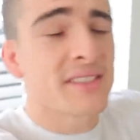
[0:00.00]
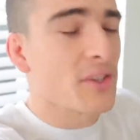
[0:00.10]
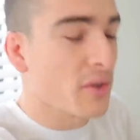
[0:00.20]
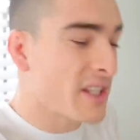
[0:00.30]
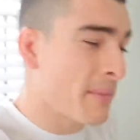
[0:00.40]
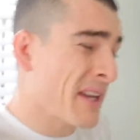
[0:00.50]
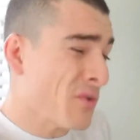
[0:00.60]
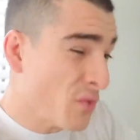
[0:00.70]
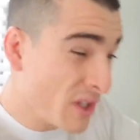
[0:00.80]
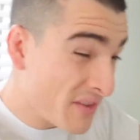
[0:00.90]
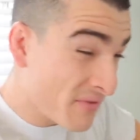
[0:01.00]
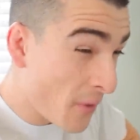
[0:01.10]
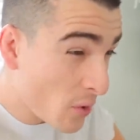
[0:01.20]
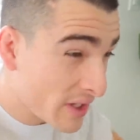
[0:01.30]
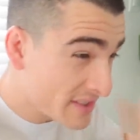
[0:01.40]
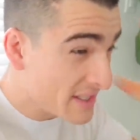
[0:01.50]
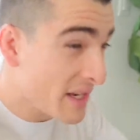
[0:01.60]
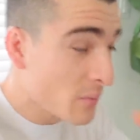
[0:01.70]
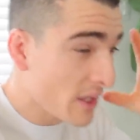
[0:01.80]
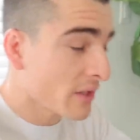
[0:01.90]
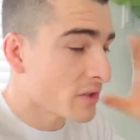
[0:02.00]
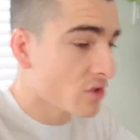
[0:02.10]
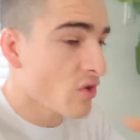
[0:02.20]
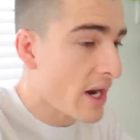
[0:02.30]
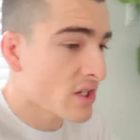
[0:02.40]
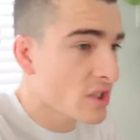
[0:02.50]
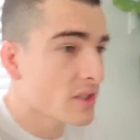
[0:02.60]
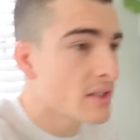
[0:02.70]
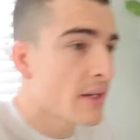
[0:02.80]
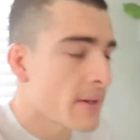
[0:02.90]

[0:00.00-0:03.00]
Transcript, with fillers: it's the only time I can really focus in without distractions.